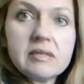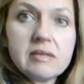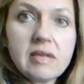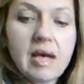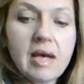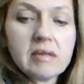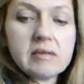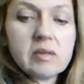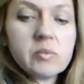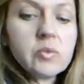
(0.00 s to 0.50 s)

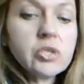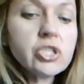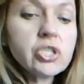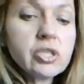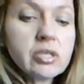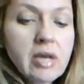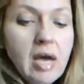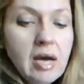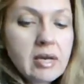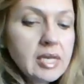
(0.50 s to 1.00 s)
sounds, and we
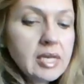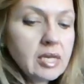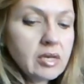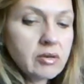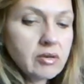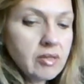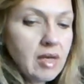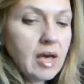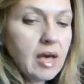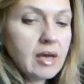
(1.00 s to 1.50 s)
should not
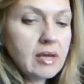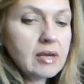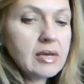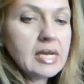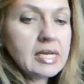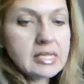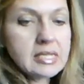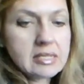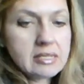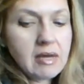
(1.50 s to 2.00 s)
hear that, and
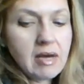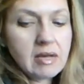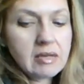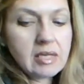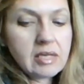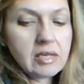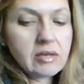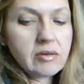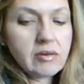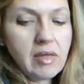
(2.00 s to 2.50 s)
I did
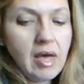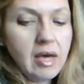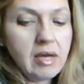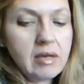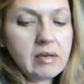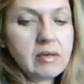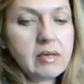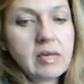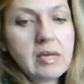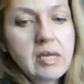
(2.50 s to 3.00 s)
not hear
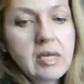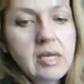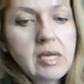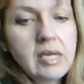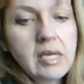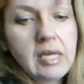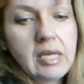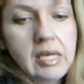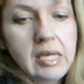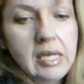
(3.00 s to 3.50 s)
that.
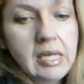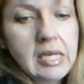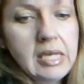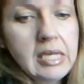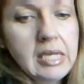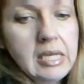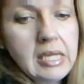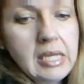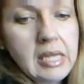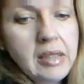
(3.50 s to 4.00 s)

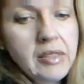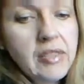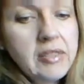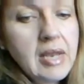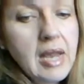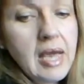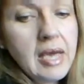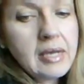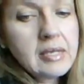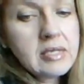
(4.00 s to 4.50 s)

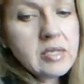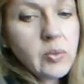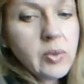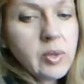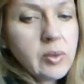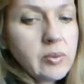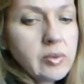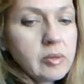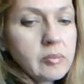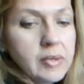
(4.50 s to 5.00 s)
Next,
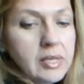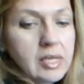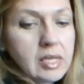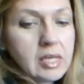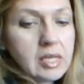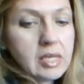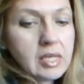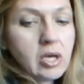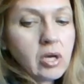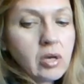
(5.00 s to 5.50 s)
we will
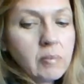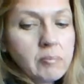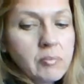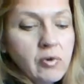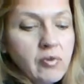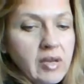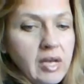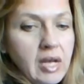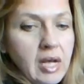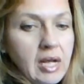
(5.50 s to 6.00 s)
be
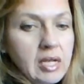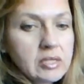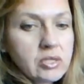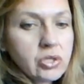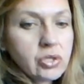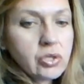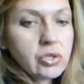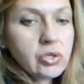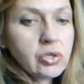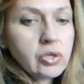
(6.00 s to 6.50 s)
moving on
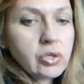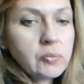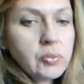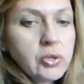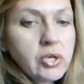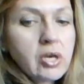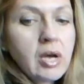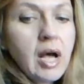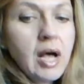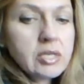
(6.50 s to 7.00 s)
to
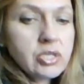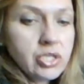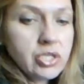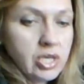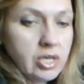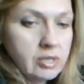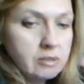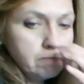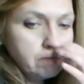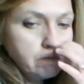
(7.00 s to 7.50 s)

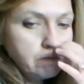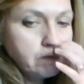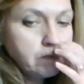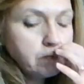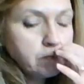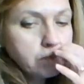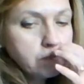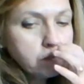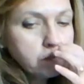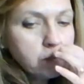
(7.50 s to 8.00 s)
percussion.
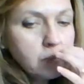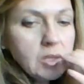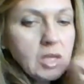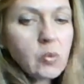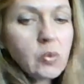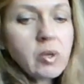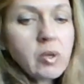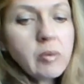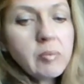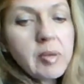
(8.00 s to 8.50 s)

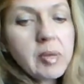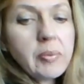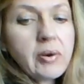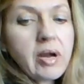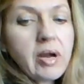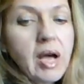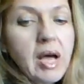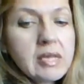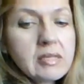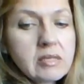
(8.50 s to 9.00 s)
We'll be
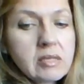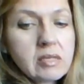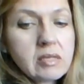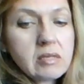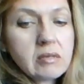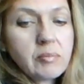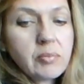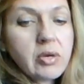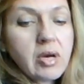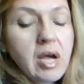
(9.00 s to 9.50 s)

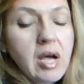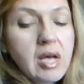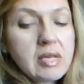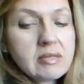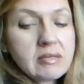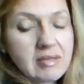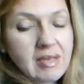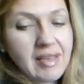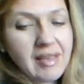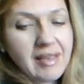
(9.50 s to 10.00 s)

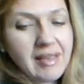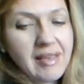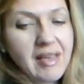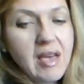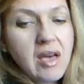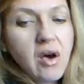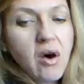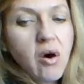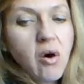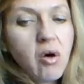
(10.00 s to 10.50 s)
percussing
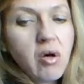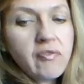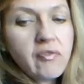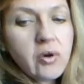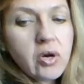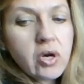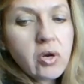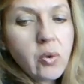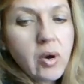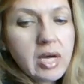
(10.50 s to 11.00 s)
all
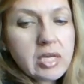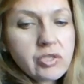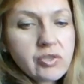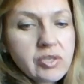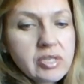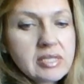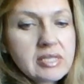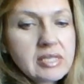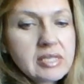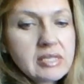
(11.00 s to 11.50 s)
four
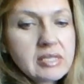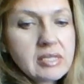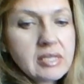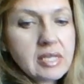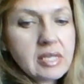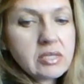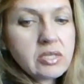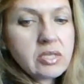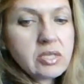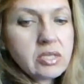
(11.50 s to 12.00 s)
quadrants,
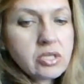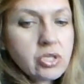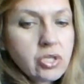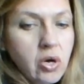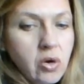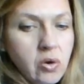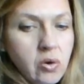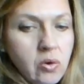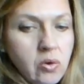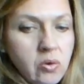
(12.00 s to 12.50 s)
listening to the
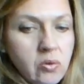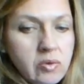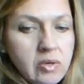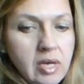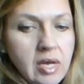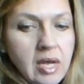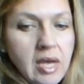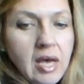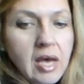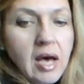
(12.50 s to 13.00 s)

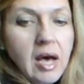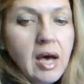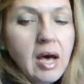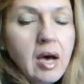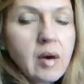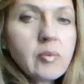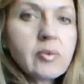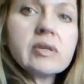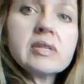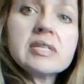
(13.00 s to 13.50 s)
tone.
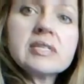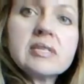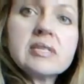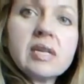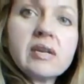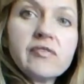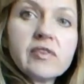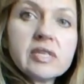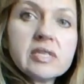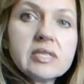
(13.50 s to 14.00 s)
We're
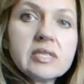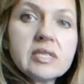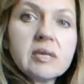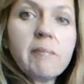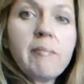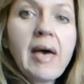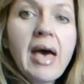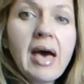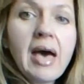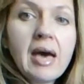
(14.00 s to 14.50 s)
listening for a
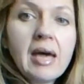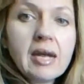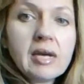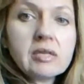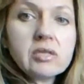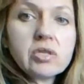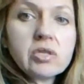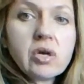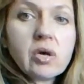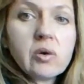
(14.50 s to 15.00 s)

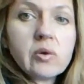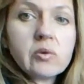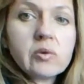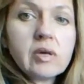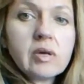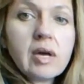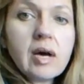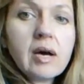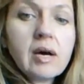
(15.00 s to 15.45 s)
tympanic tone.